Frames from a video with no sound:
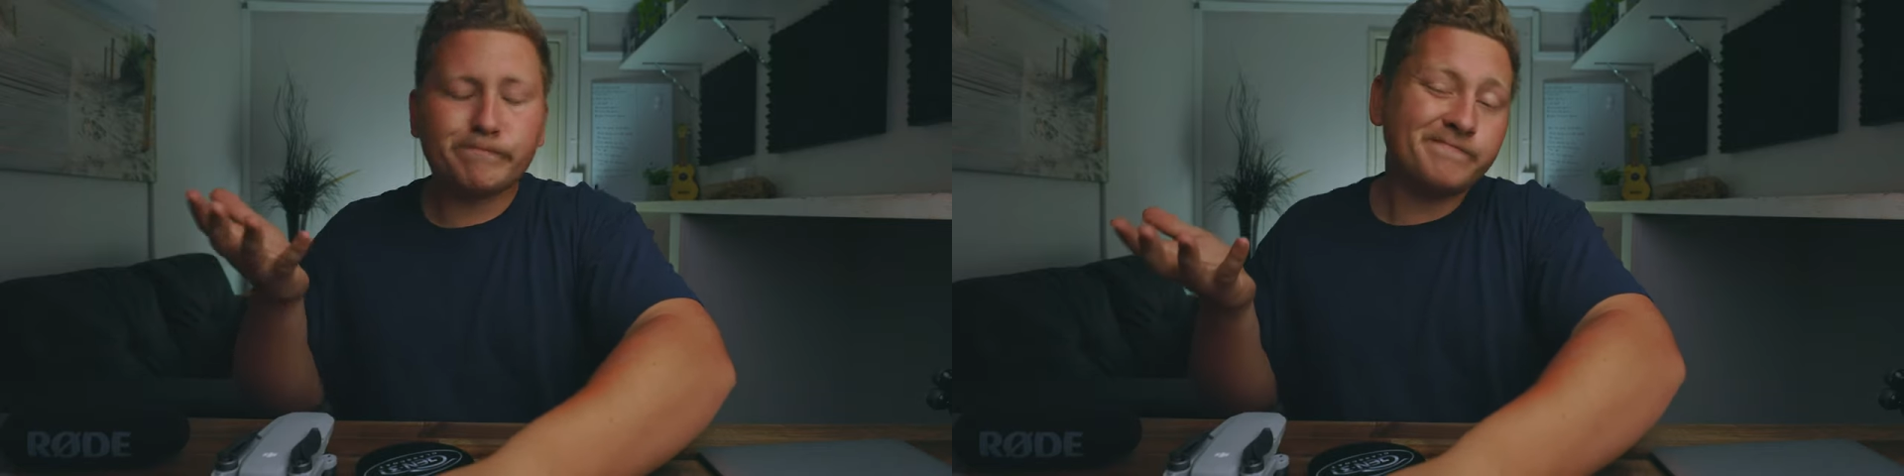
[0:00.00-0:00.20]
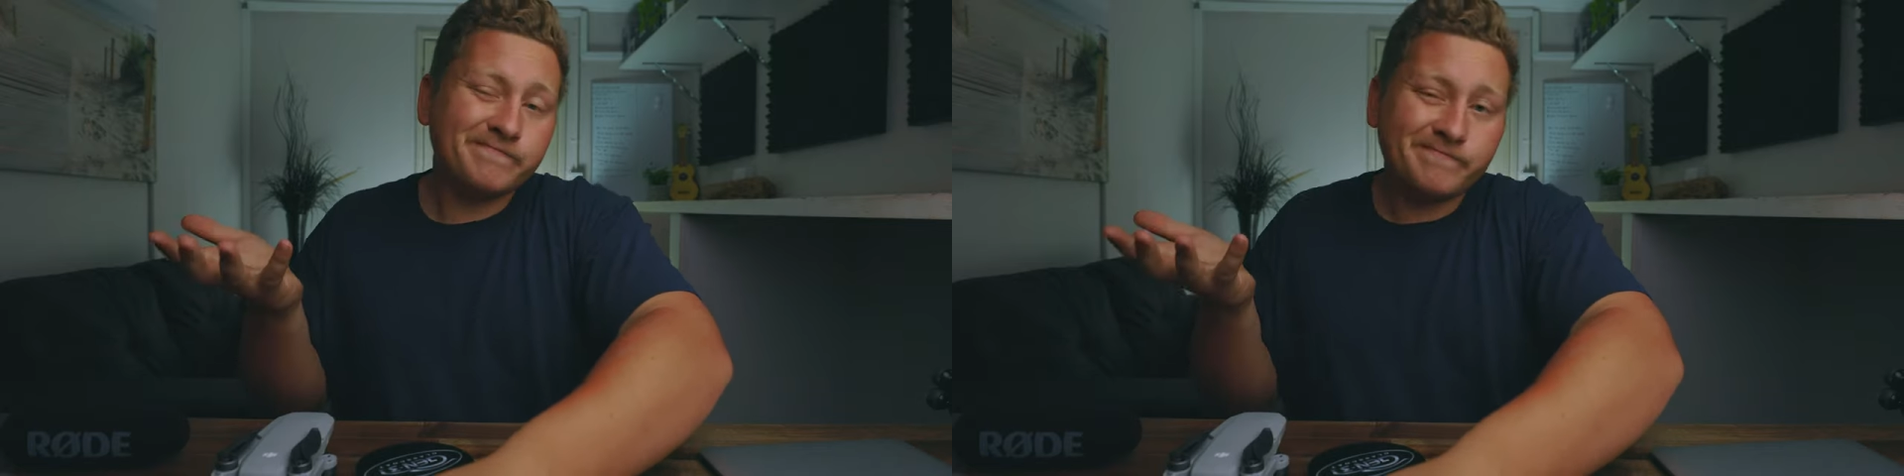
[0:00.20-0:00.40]

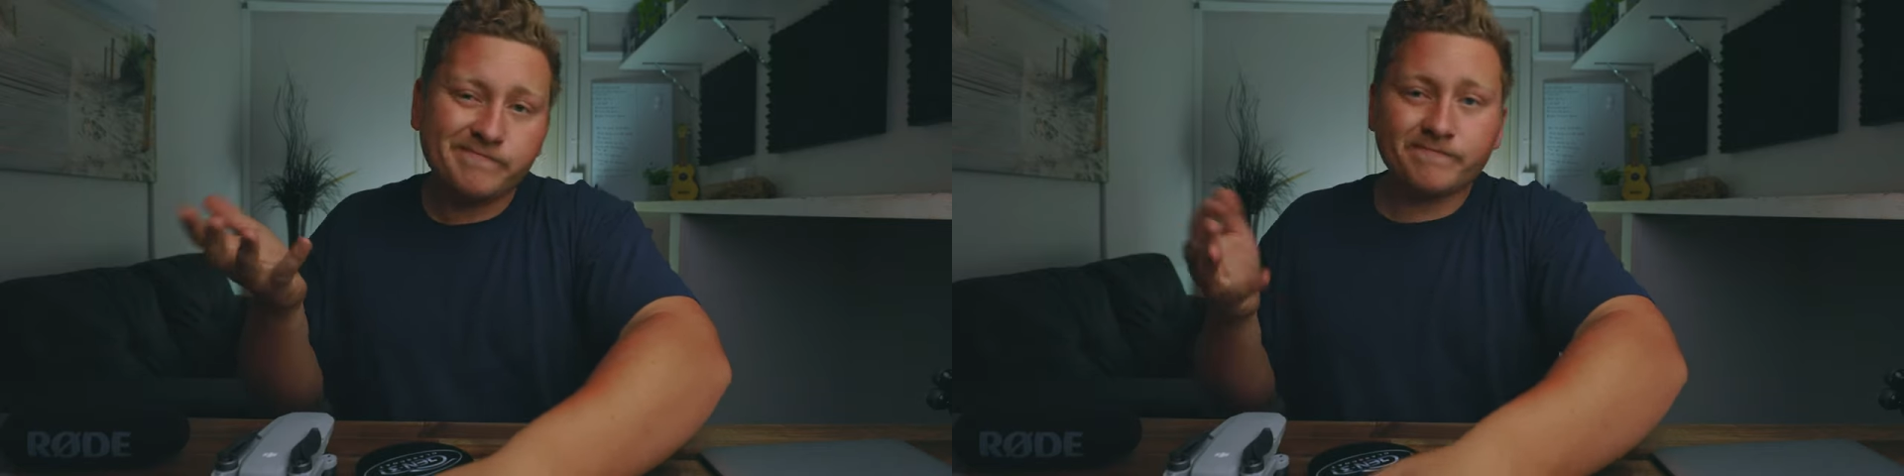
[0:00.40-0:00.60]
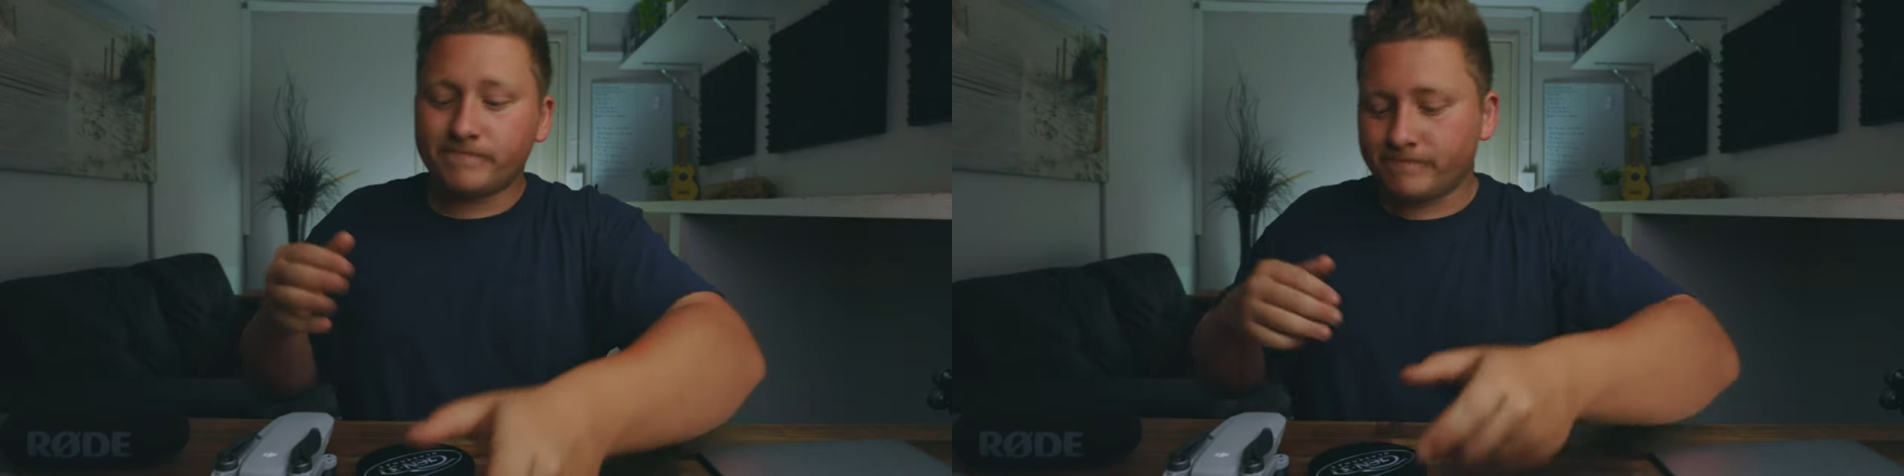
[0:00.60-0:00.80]

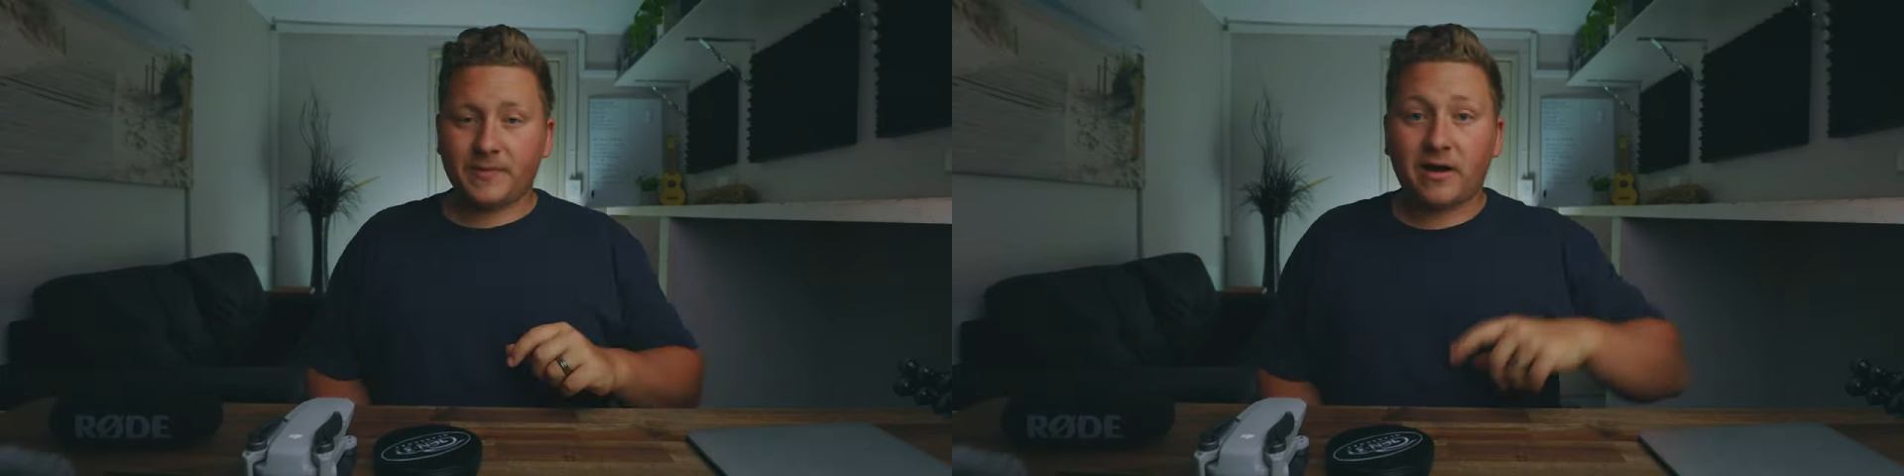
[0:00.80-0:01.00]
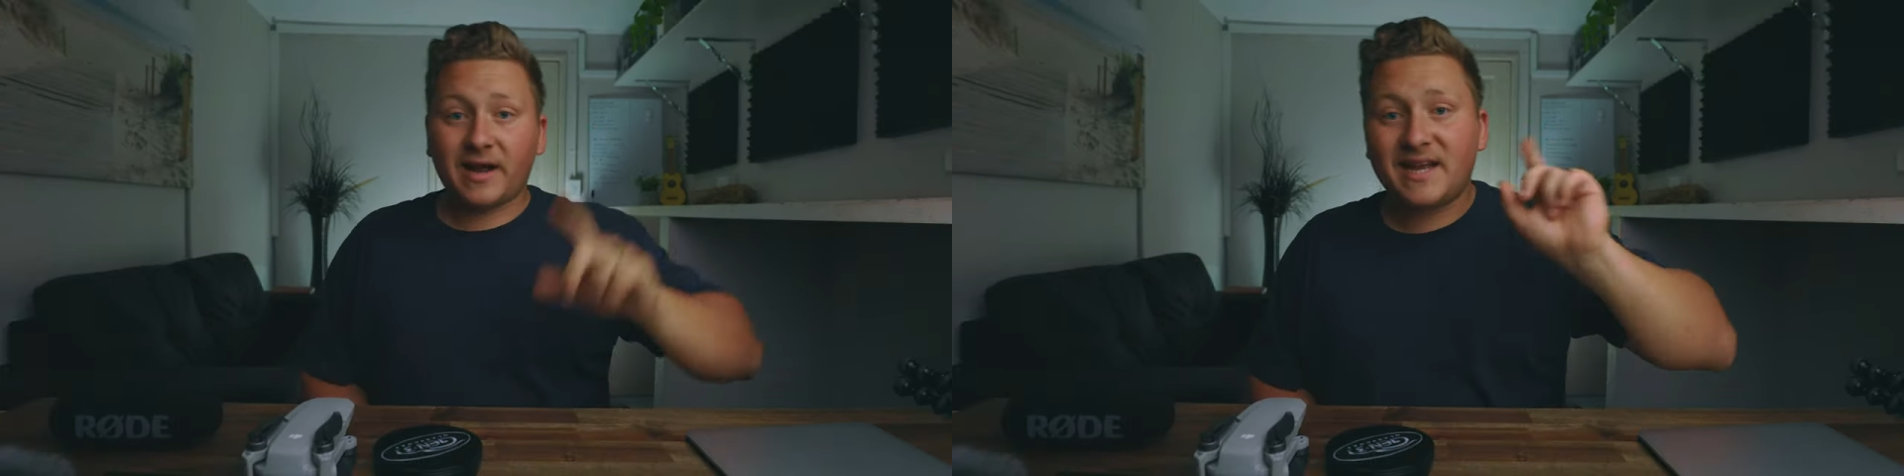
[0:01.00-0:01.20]

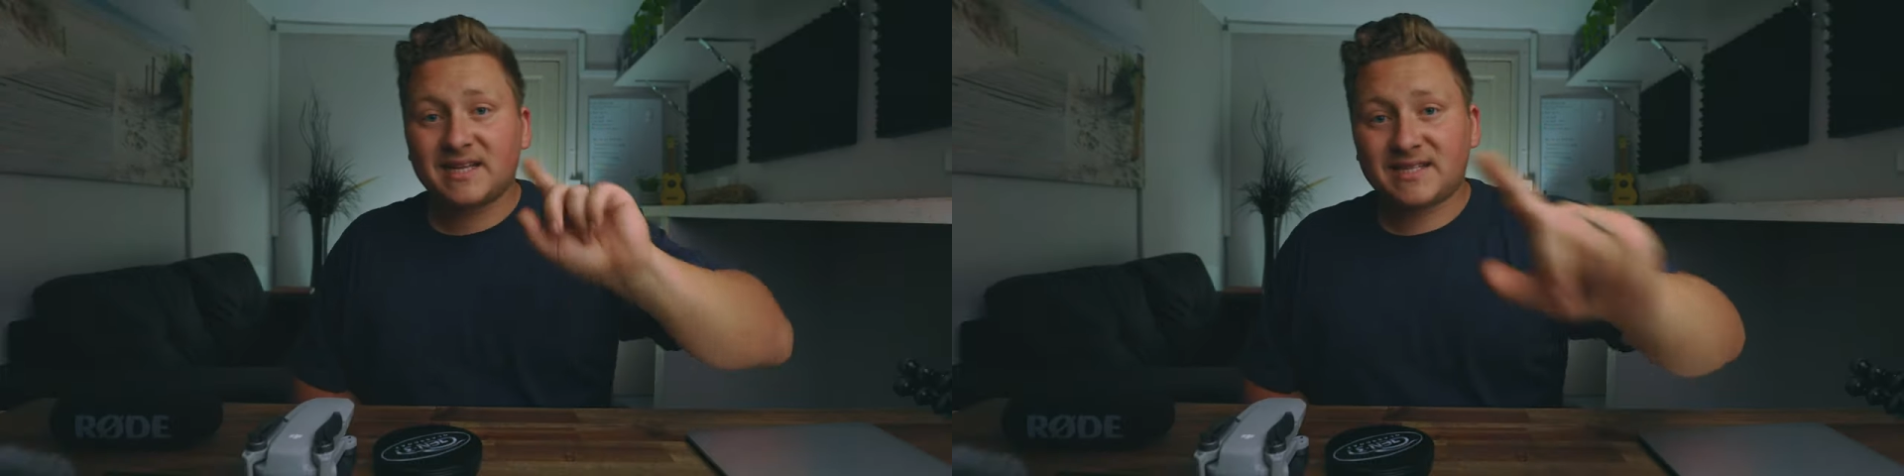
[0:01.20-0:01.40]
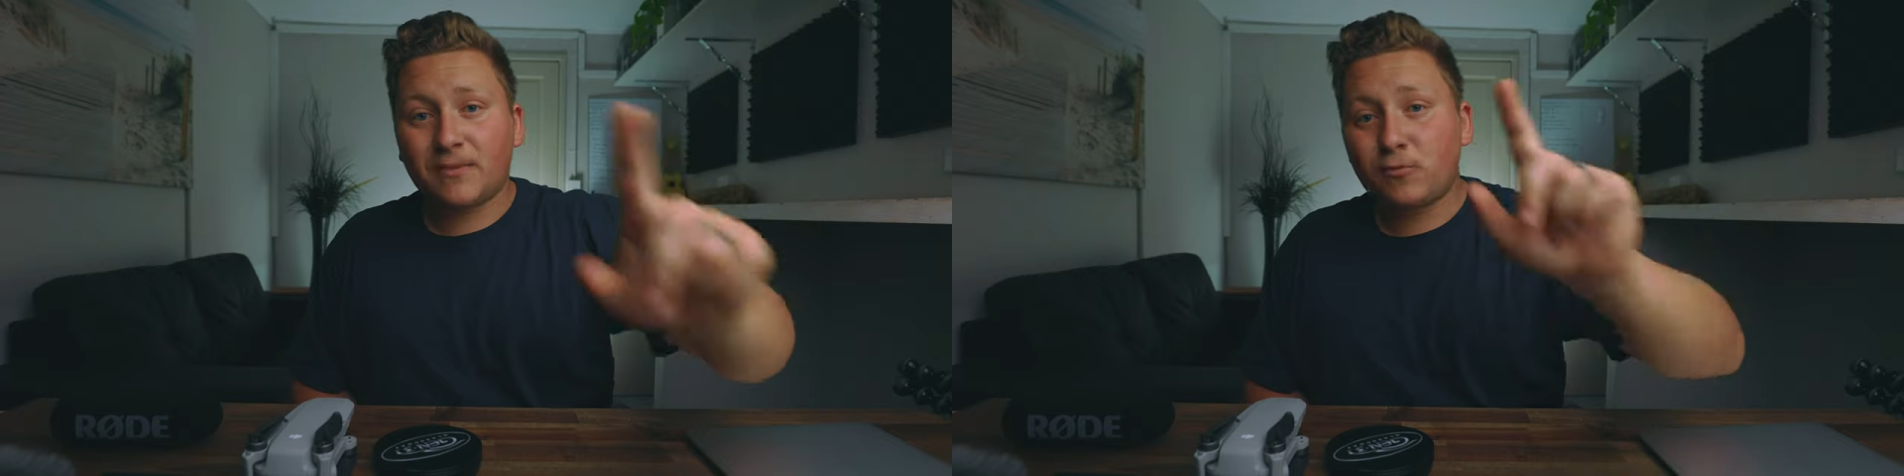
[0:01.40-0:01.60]
All right,
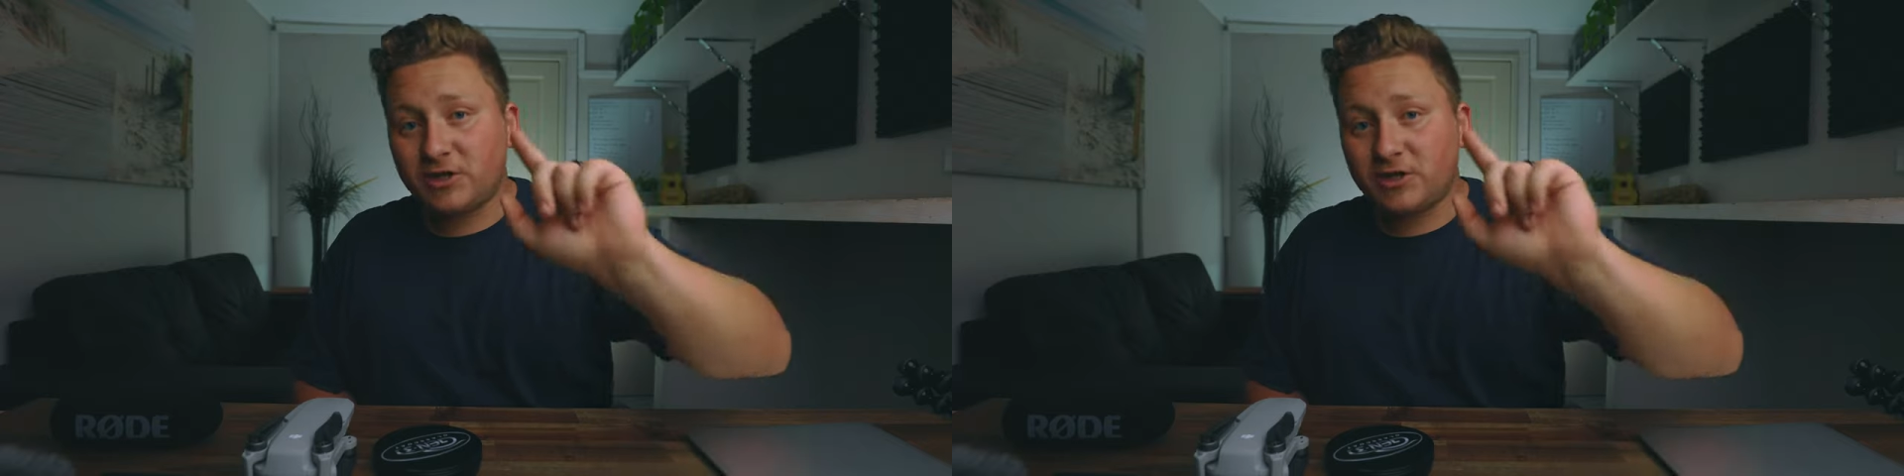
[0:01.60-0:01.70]
next up,